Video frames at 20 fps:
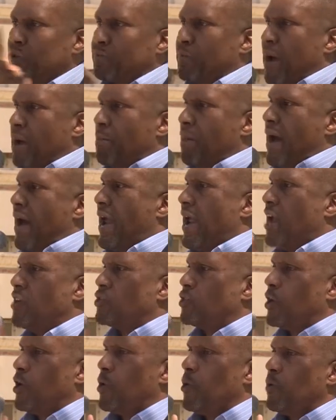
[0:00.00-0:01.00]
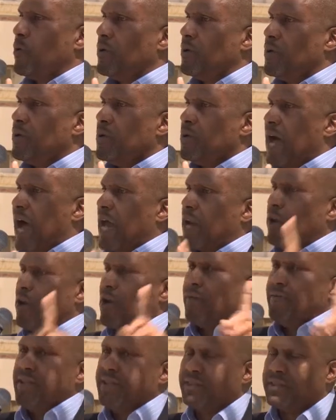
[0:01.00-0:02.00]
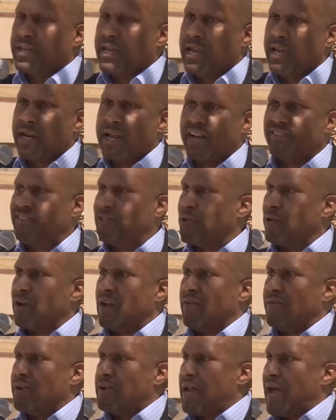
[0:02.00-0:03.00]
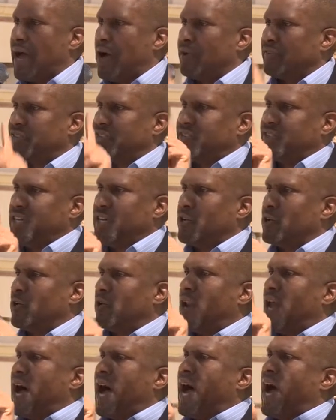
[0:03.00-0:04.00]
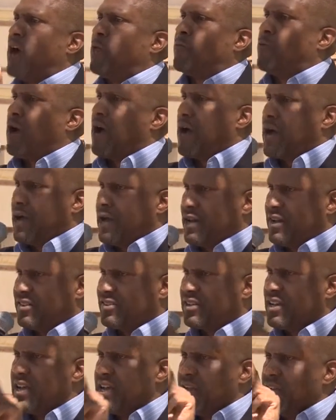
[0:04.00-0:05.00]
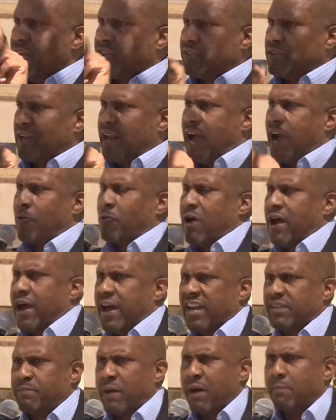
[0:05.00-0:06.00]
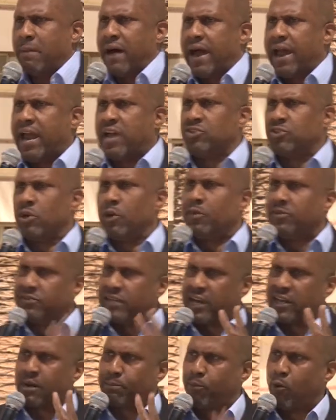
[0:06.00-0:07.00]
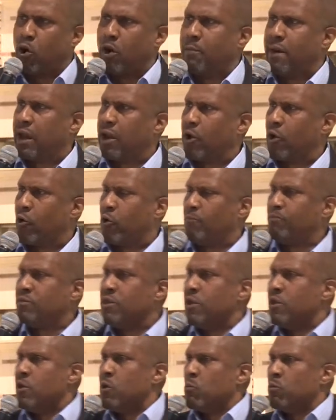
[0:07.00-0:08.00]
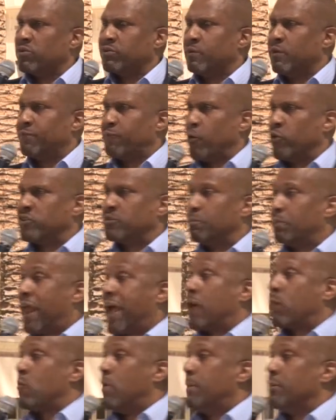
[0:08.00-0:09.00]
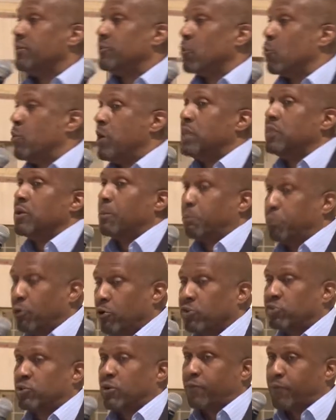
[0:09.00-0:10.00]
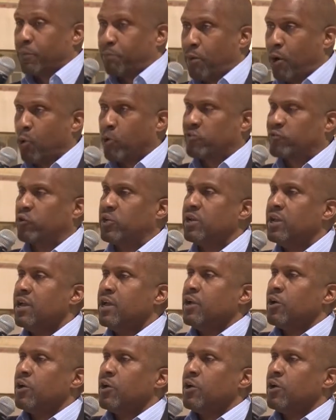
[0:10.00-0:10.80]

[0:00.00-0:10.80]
was by Maya Angelou. I loved it then, and I still love it now. Still I Rise by Maya Angelou. The second poem I learned was from a first black woman to win the Pulitzer for poetry.